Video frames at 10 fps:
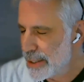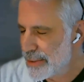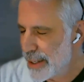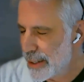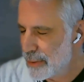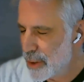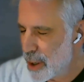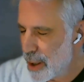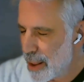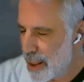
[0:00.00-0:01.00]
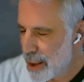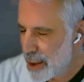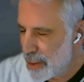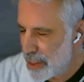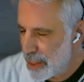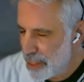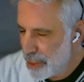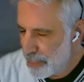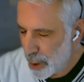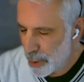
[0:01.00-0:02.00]
is that
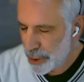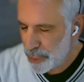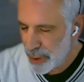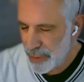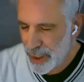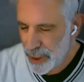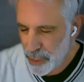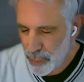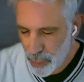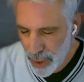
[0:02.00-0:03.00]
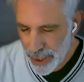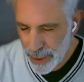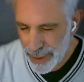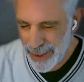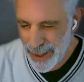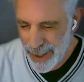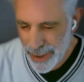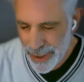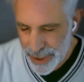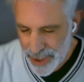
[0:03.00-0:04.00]
the poetry that you write
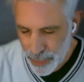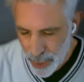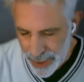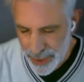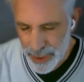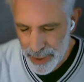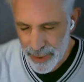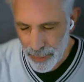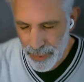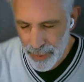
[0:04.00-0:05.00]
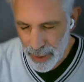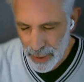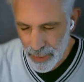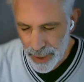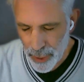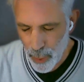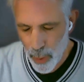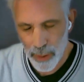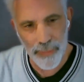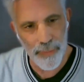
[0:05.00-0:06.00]
expresses something that
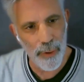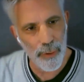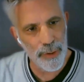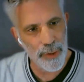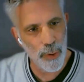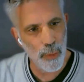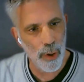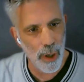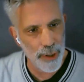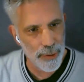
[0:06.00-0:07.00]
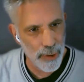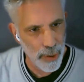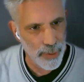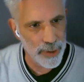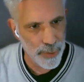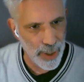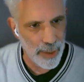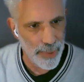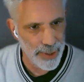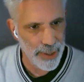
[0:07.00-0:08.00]
all of those who are undergoing
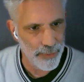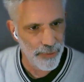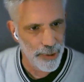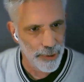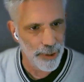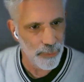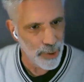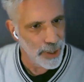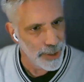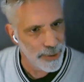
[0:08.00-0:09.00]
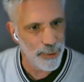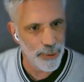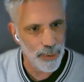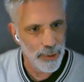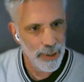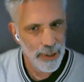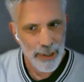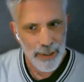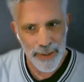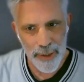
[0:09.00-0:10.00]
trauma can feel and relate to.
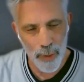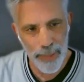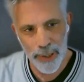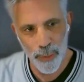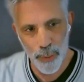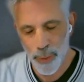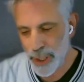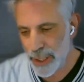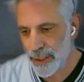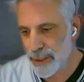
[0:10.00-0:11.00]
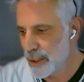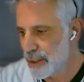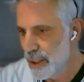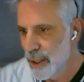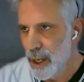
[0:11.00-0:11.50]
That's going back to what Ronit said.